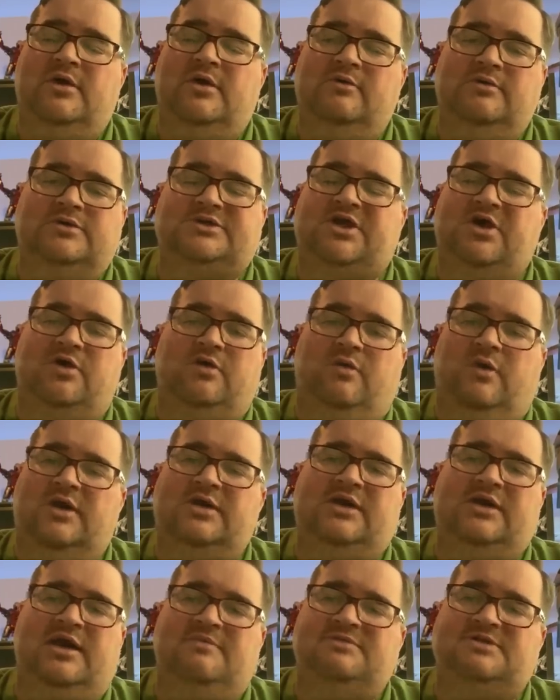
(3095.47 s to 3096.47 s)
was go to
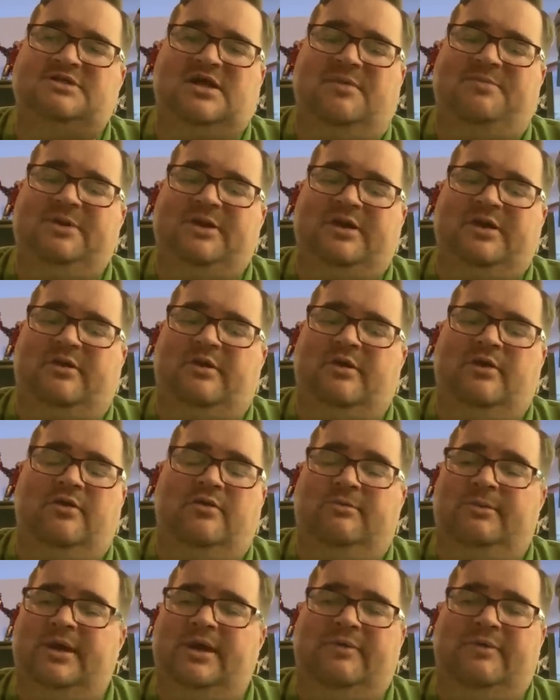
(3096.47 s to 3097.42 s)
one GameStop and go home,